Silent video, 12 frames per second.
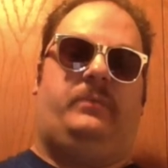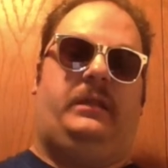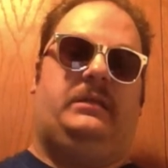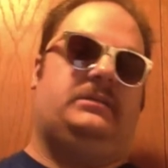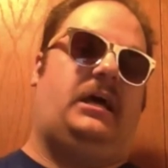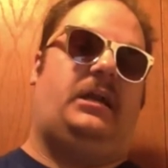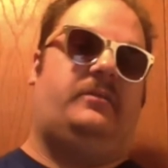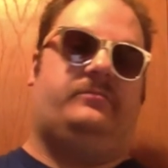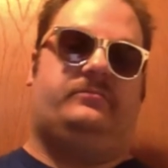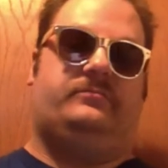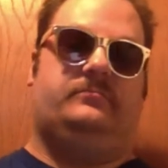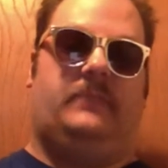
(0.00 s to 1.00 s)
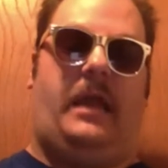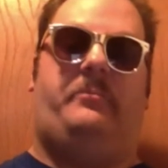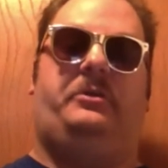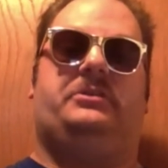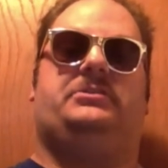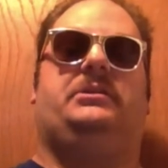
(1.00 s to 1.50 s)
but he's out of
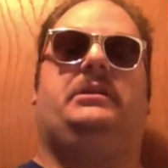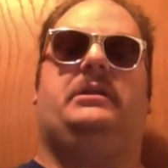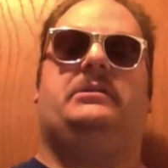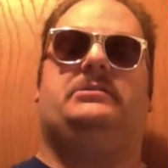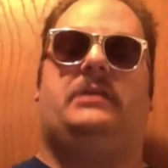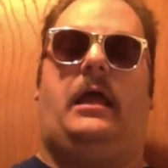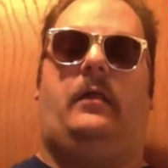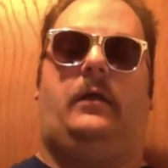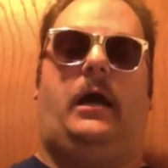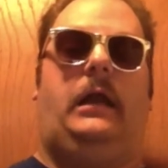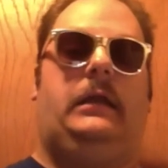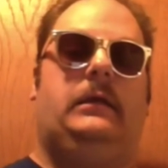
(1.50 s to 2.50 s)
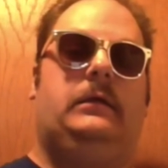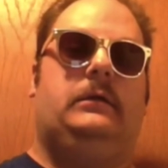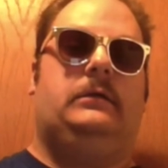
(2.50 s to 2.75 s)
ammunition in his nail gun.